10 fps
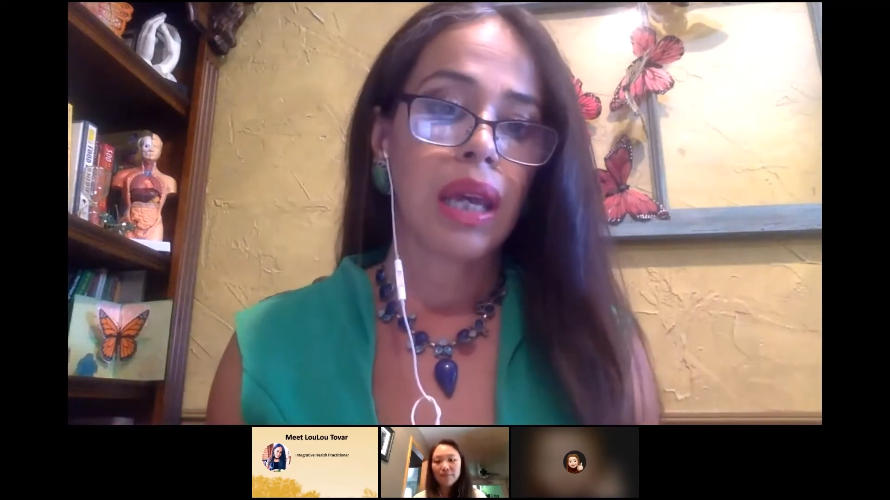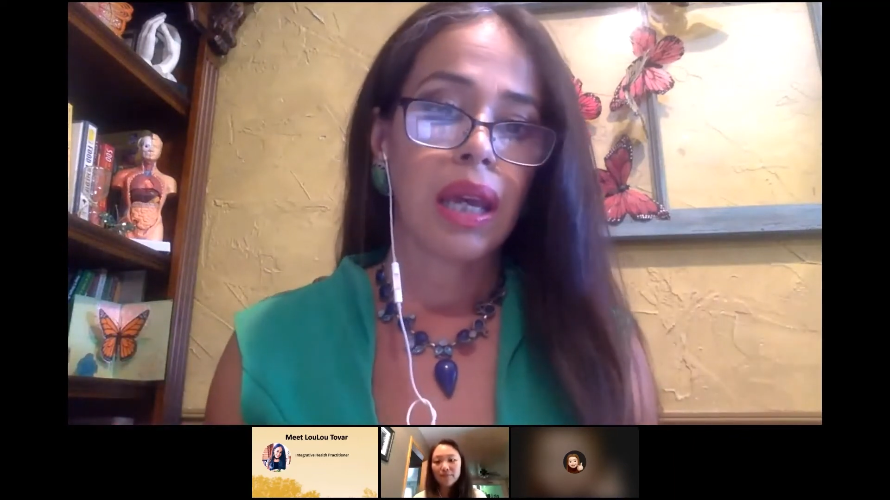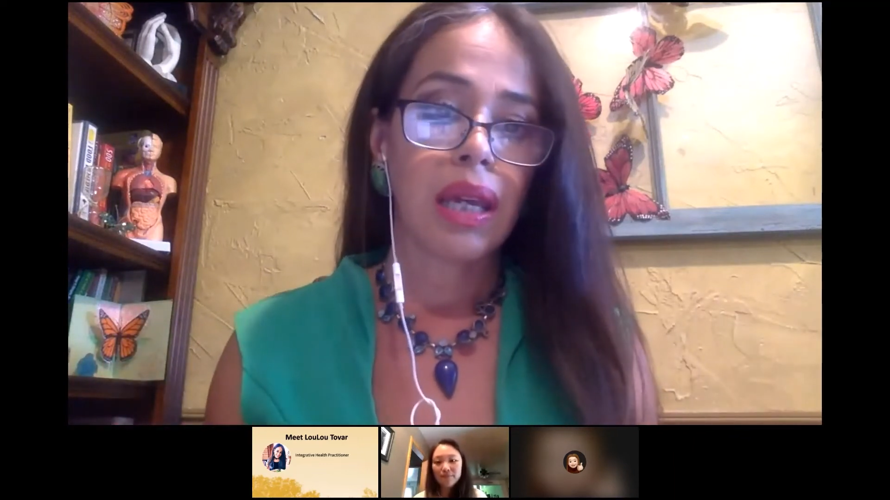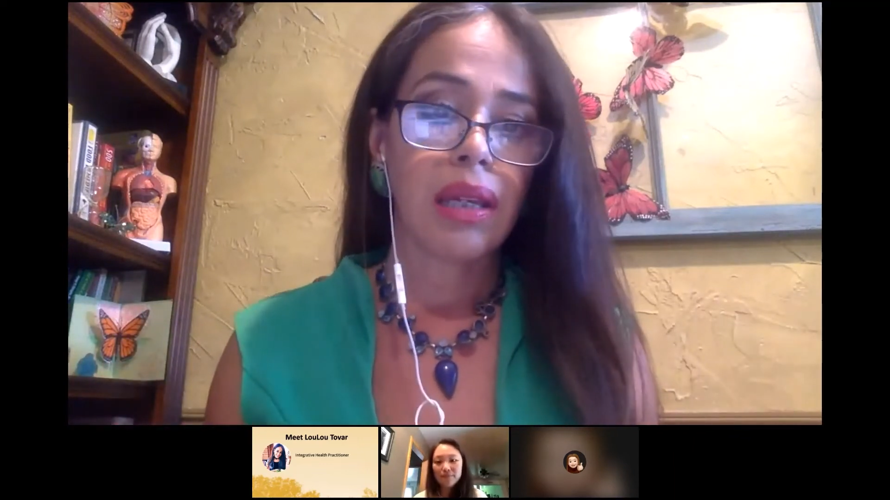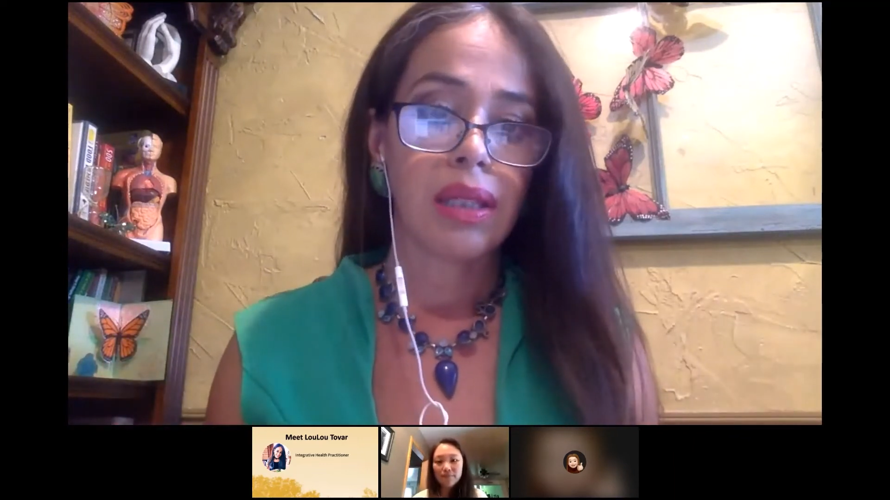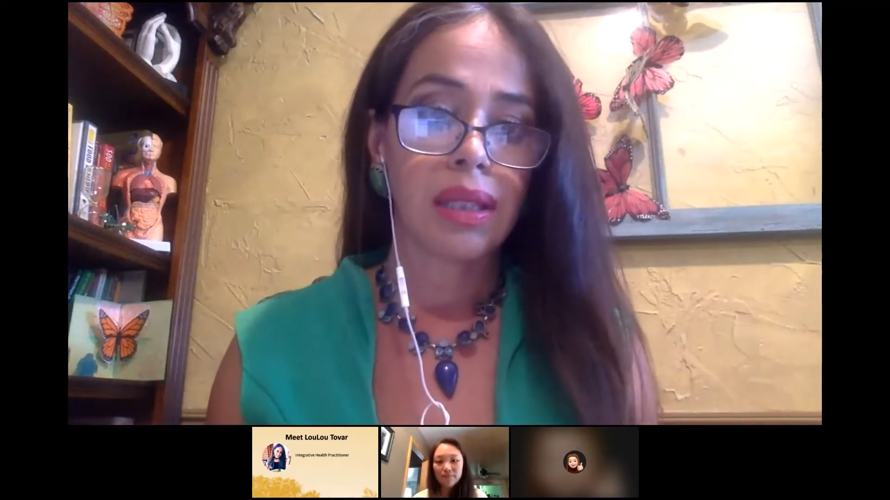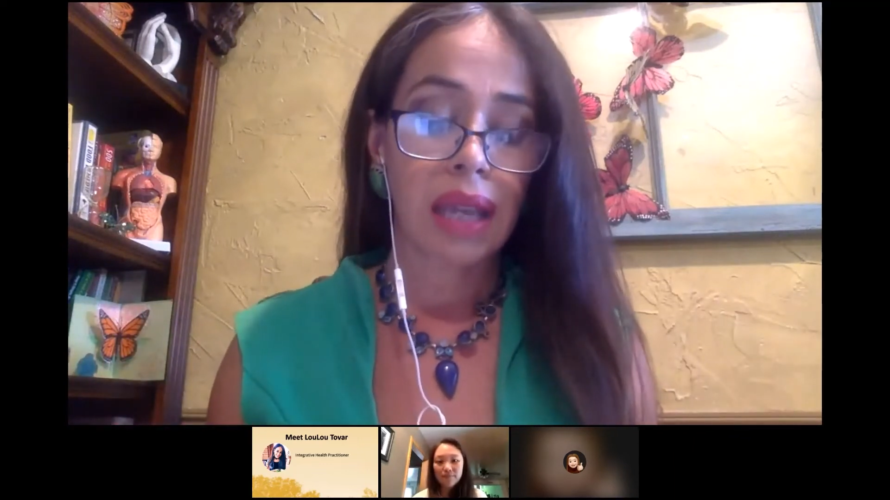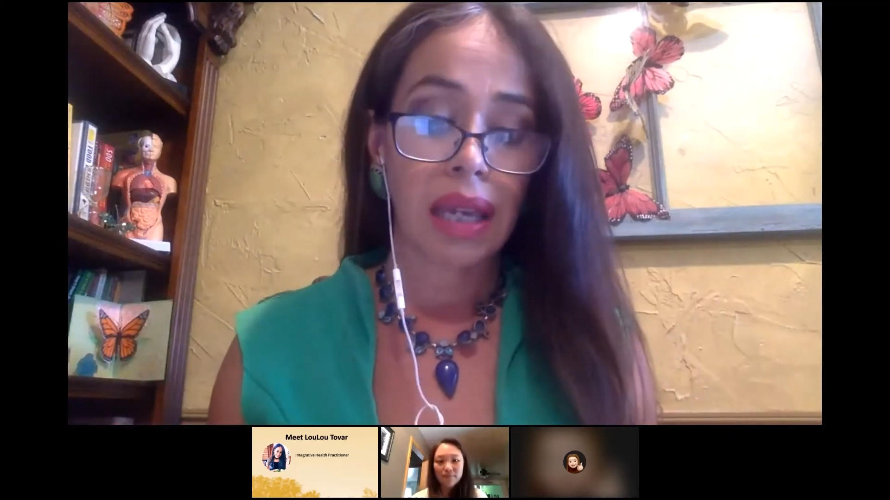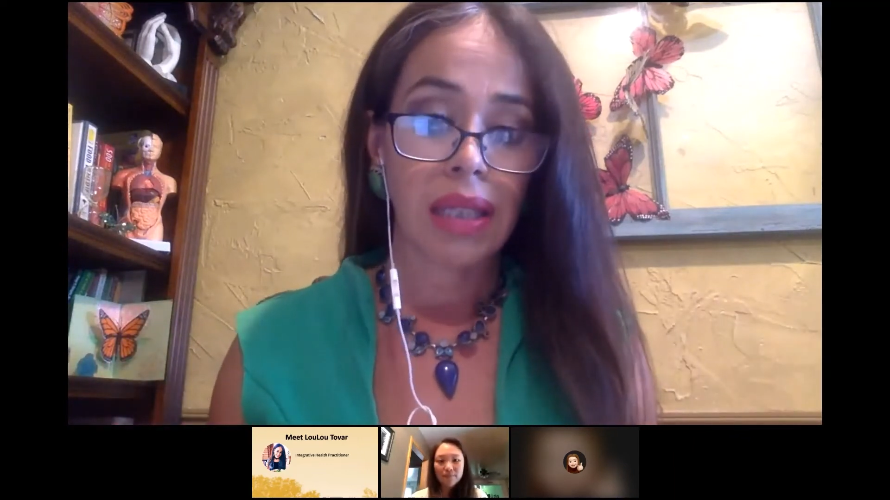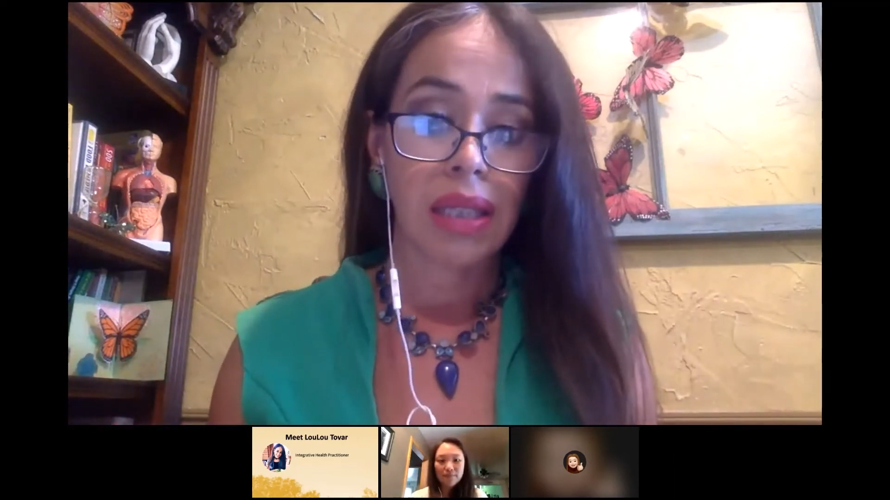a
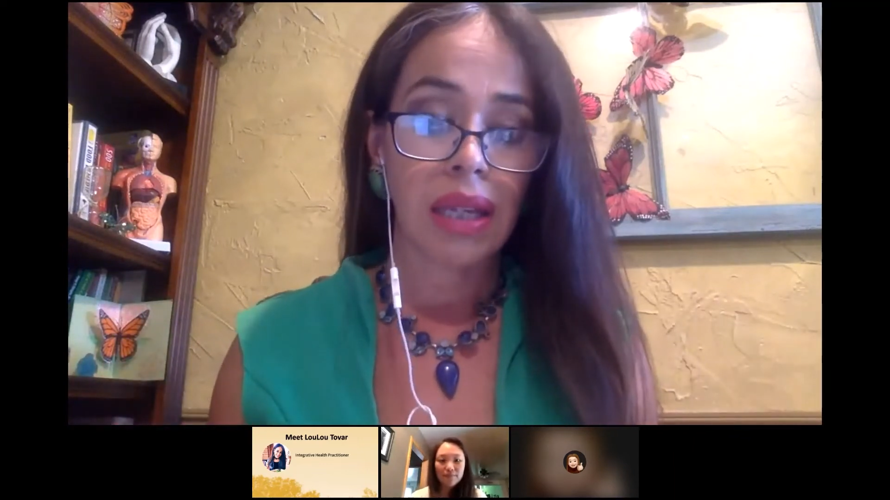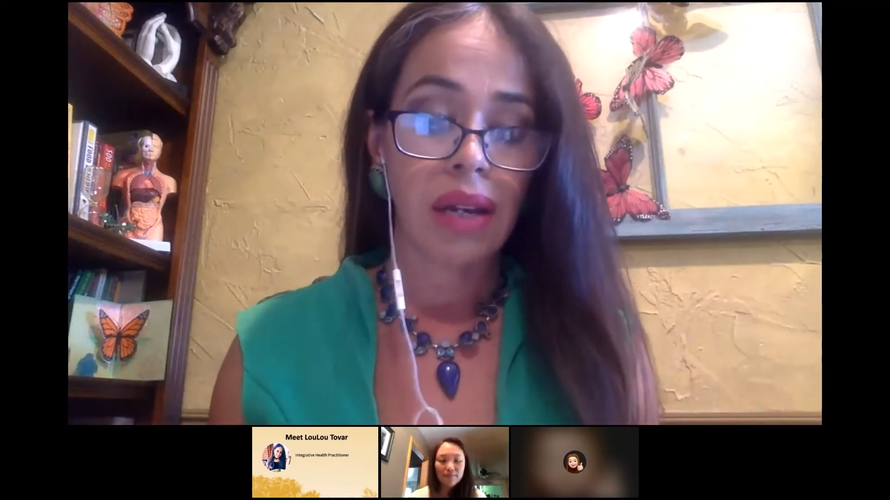state